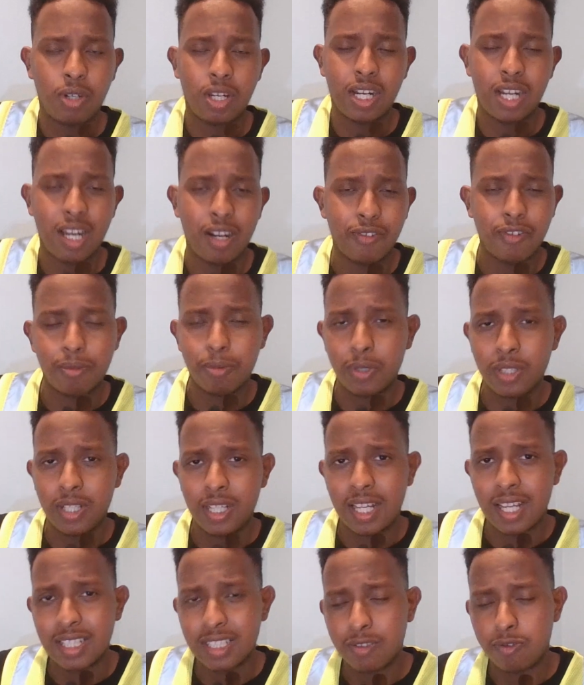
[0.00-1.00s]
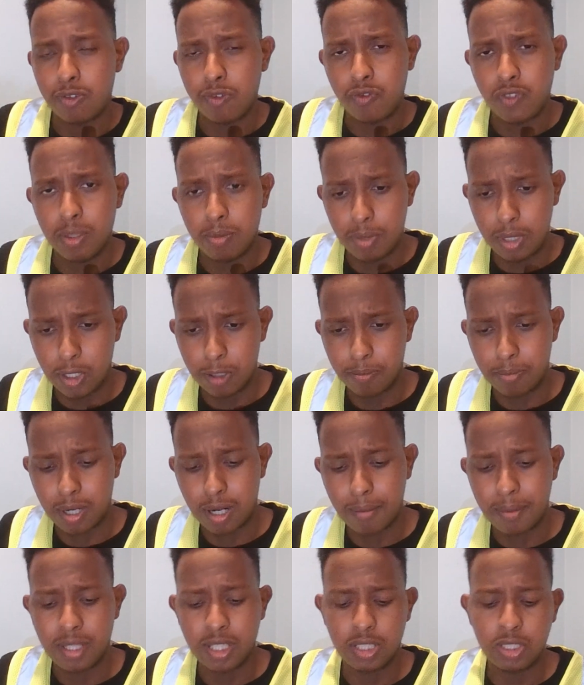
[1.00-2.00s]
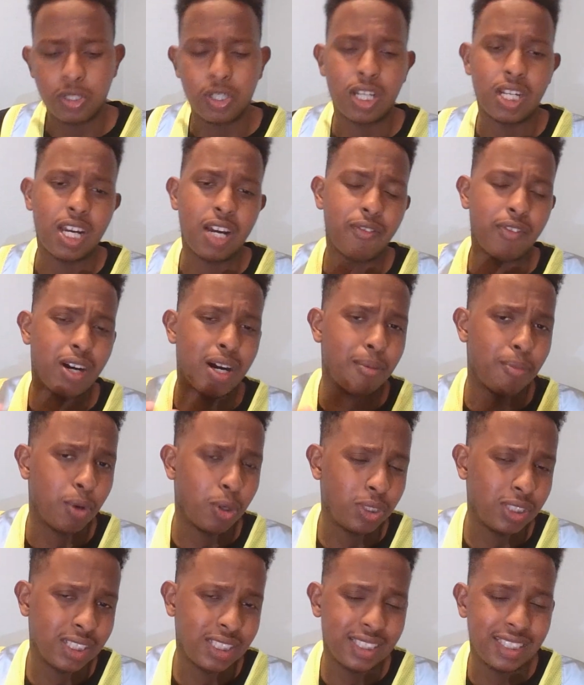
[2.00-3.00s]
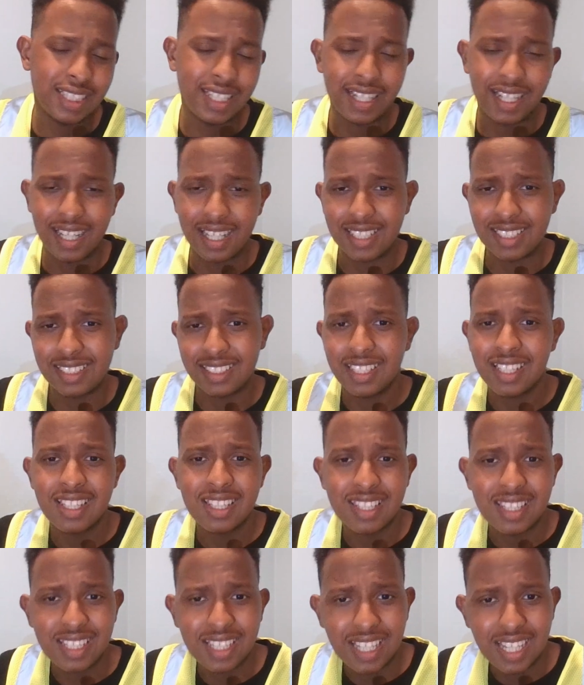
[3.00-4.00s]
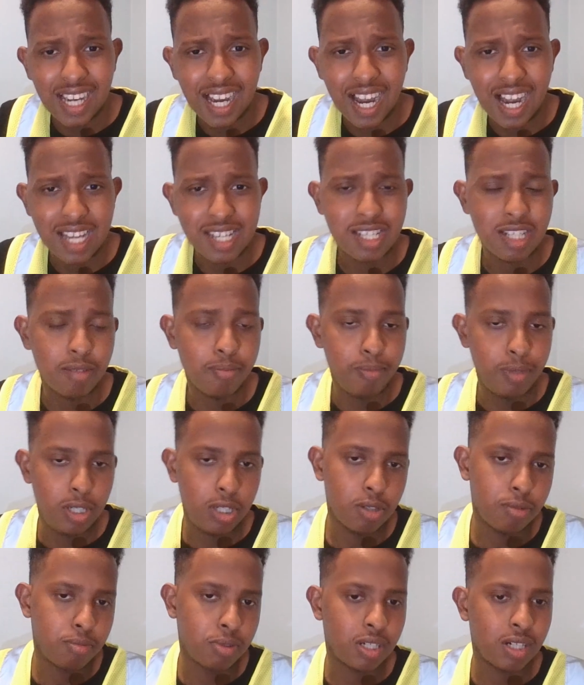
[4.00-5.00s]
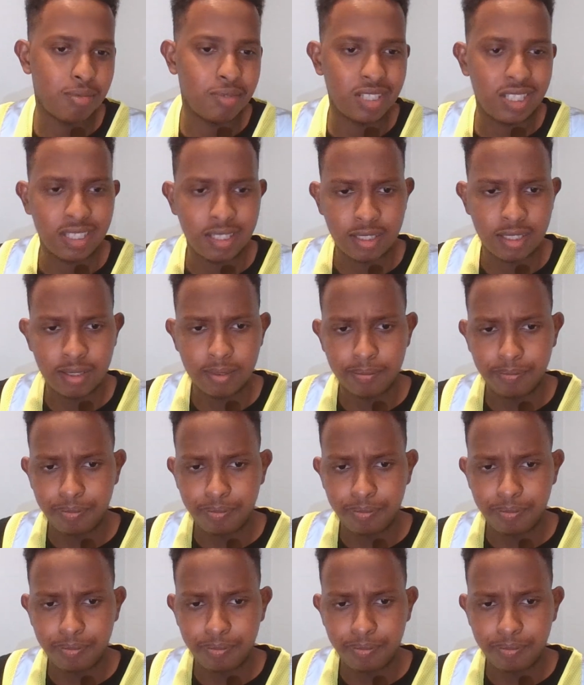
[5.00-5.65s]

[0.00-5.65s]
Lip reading: can have a model that has 50 billion parameters. You can have a model that has 300 billion parameters.